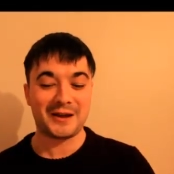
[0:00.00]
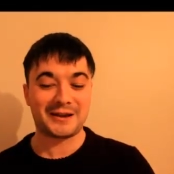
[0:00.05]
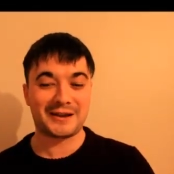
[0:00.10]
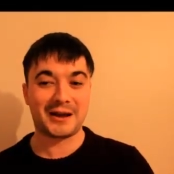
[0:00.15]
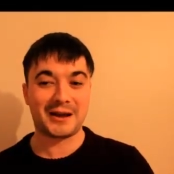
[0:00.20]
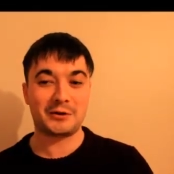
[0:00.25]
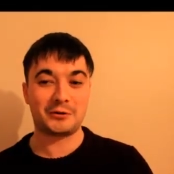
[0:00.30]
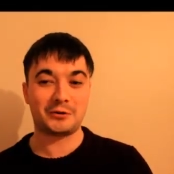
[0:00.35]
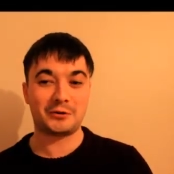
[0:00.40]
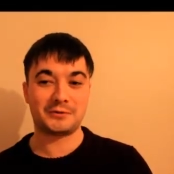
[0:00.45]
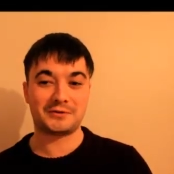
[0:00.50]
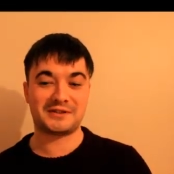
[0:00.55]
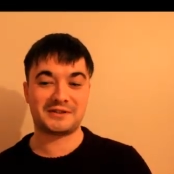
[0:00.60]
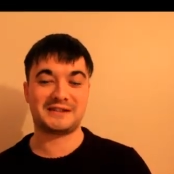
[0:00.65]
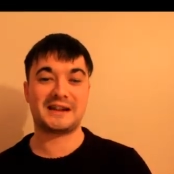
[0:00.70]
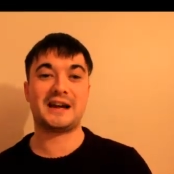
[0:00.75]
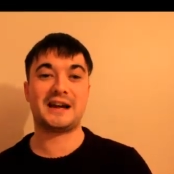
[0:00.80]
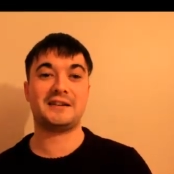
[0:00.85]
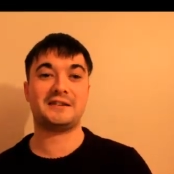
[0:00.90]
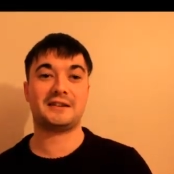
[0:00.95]
get her own
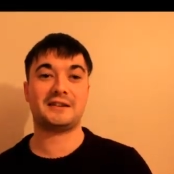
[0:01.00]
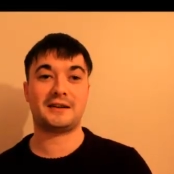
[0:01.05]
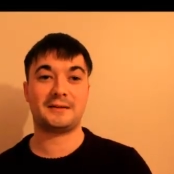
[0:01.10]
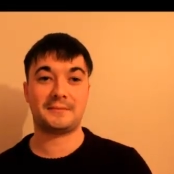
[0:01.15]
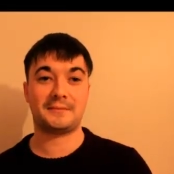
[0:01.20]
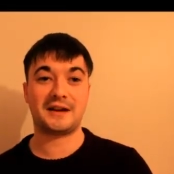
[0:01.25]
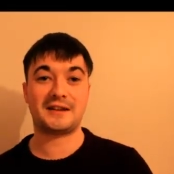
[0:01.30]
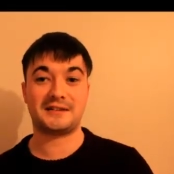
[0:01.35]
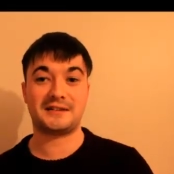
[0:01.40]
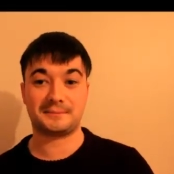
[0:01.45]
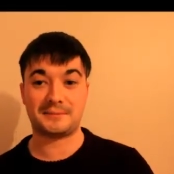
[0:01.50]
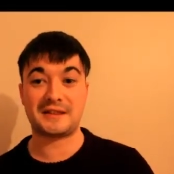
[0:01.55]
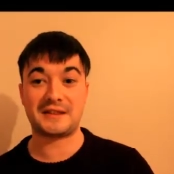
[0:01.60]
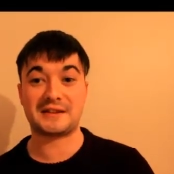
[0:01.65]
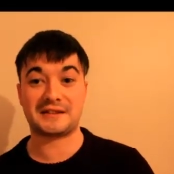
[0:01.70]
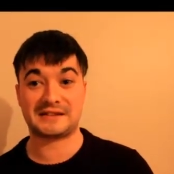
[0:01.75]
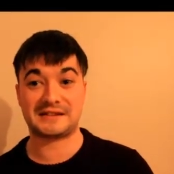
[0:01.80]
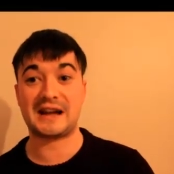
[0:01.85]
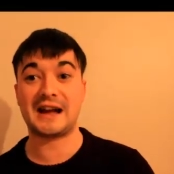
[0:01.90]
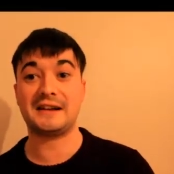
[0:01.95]
stand, uh, as be
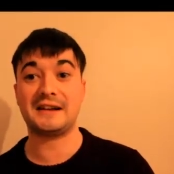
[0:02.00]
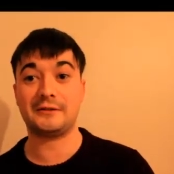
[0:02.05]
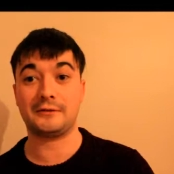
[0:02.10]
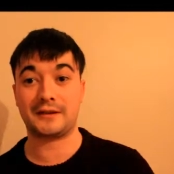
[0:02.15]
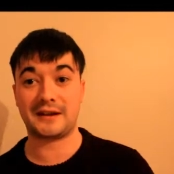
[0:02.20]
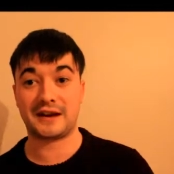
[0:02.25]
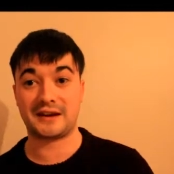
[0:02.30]
the standalone